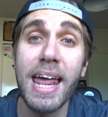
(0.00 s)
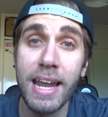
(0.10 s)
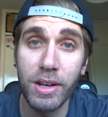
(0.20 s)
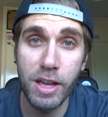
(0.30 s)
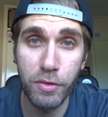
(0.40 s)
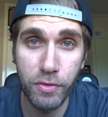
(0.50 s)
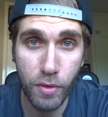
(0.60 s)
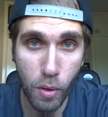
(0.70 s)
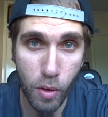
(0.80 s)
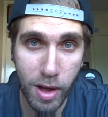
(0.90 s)
Now layer
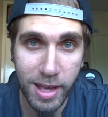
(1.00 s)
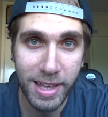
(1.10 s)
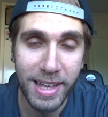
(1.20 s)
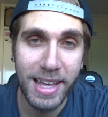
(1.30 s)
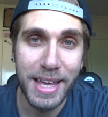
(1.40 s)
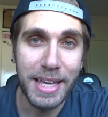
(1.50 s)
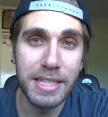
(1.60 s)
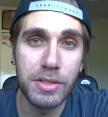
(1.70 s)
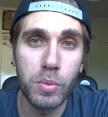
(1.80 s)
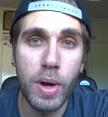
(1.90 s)
four
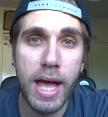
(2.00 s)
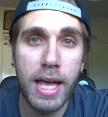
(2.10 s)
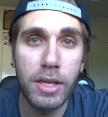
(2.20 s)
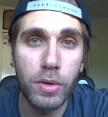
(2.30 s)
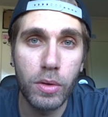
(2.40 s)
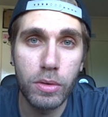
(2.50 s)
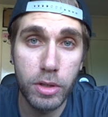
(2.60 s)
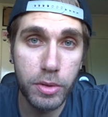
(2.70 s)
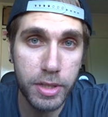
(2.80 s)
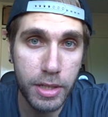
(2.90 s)
is where you're
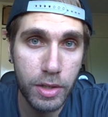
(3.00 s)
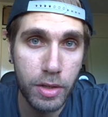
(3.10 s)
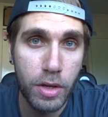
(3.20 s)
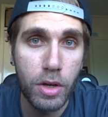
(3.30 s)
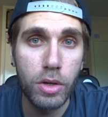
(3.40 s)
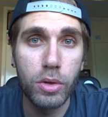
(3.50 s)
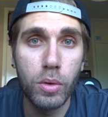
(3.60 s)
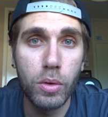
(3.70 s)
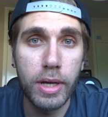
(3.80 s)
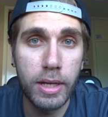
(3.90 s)
lucid,
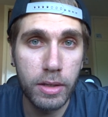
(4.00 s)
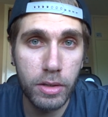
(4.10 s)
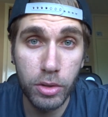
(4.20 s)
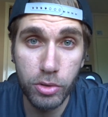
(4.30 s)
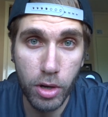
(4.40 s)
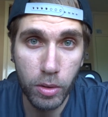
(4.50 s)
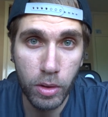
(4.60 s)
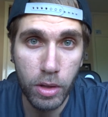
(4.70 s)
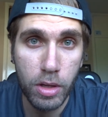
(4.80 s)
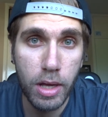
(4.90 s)
you're in control,
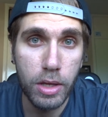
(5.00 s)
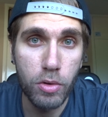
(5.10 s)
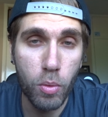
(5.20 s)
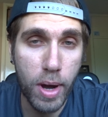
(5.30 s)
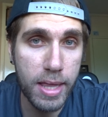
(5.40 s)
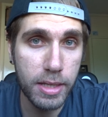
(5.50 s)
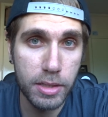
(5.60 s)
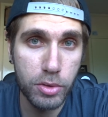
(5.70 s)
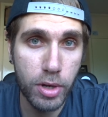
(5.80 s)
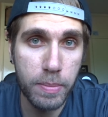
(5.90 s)
you're aware that
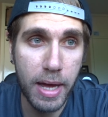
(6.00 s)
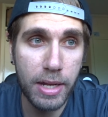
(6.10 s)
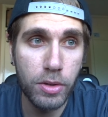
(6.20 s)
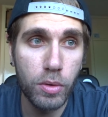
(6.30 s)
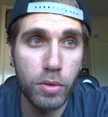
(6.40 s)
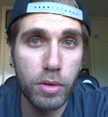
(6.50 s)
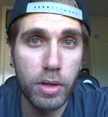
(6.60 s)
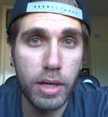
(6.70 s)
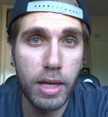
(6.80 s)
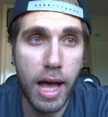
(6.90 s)
it's a dream and you're
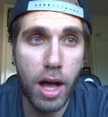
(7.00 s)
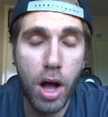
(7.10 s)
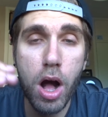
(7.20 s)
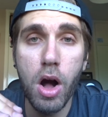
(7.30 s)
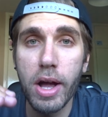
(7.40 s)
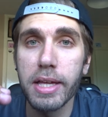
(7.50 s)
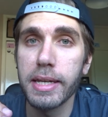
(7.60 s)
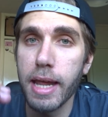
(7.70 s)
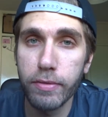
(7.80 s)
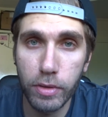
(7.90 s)
at a higher
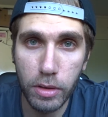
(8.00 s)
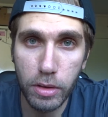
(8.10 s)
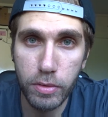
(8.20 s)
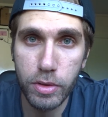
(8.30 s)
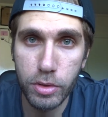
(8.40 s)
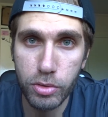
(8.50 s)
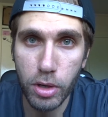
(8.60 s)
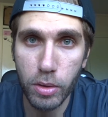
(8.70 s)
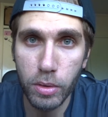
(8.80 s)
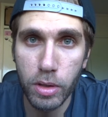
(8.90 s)
level of
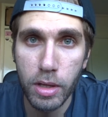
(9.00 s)
control